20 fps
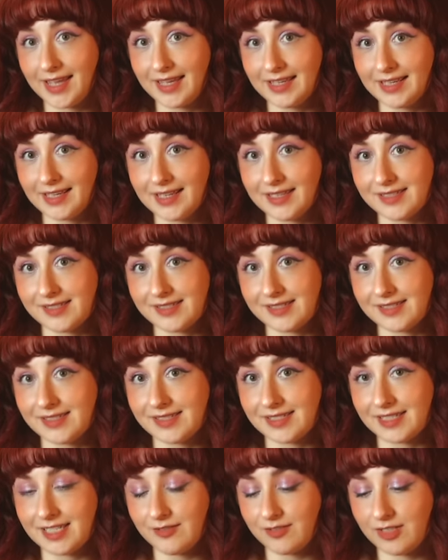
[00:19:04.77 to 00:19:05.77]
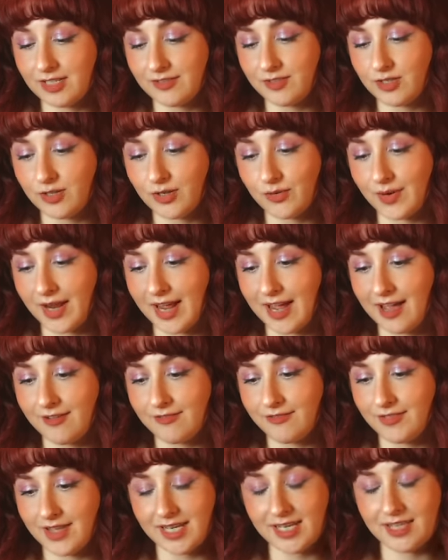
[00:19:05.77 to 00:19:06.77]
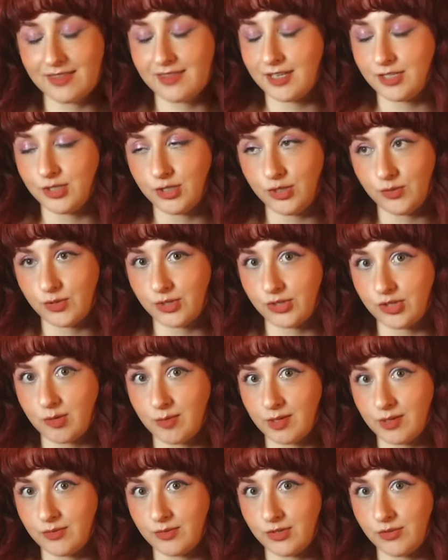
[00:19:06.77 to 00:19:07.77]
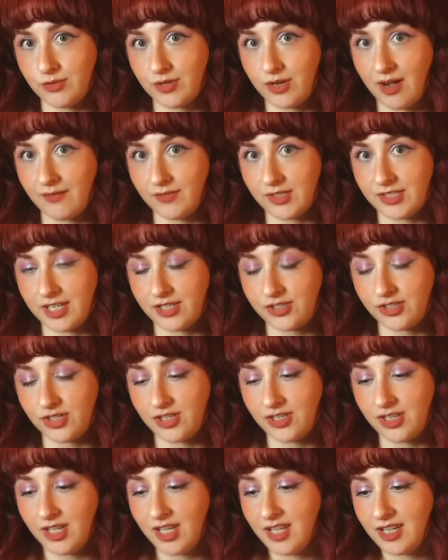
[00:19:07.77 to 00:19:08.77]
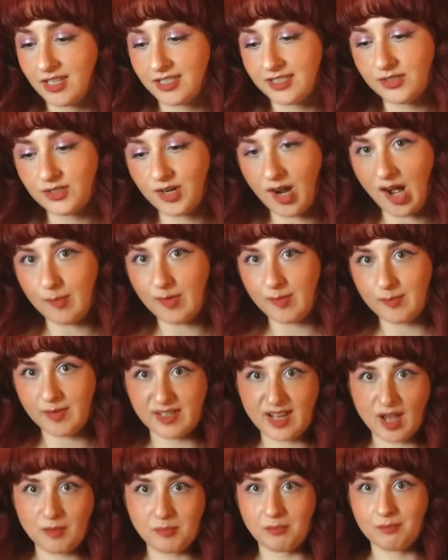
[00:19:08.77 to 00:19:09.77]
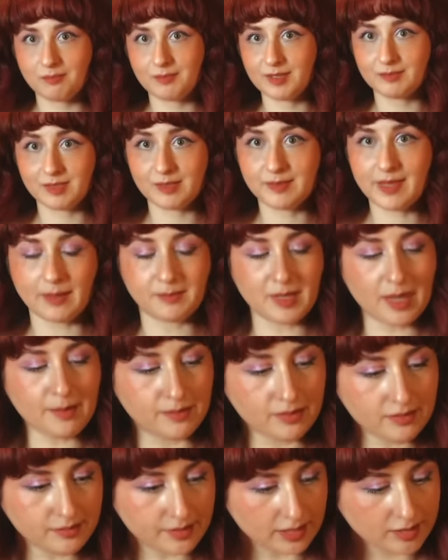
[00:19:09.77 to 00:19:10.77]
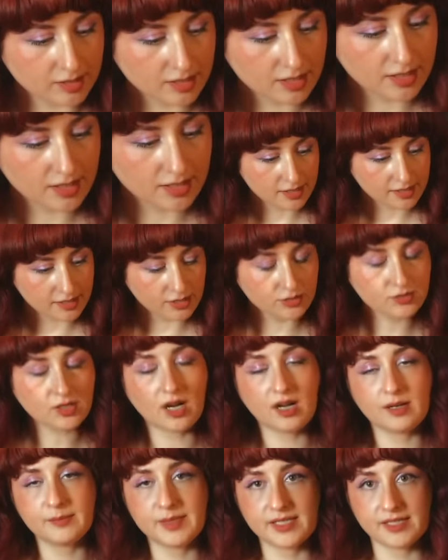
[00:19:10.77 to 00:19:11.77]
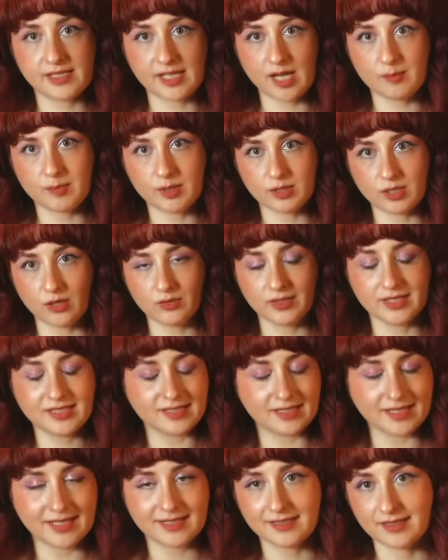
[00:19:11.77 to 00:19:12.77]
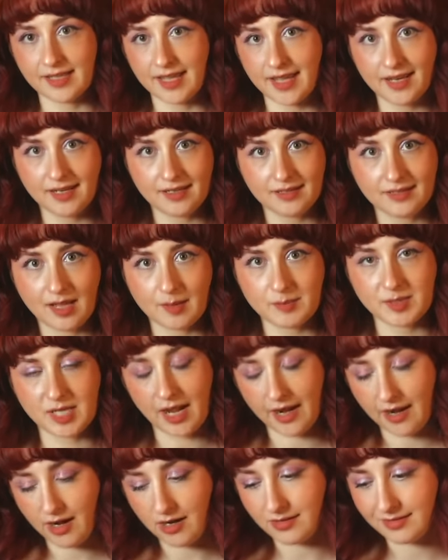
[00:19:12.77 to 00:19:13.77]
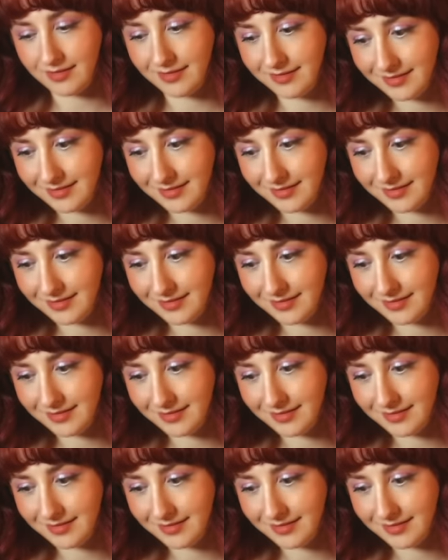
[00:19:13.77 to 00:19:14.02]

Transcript: And even if you don't have anything to contribute to the conversation, still comment down below. Listen, it's late, I'm tired.